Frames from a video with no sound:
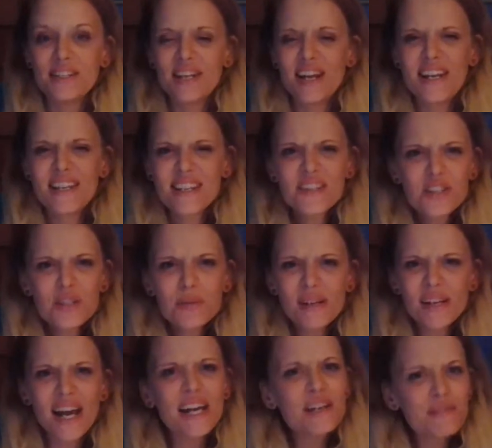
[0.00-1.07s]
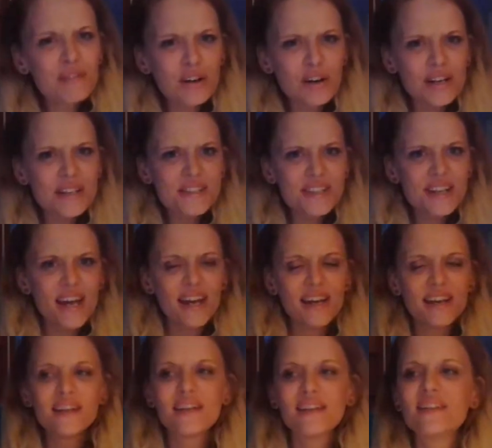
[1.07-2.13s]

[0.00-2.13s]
Today's actually been kind of a crazy day.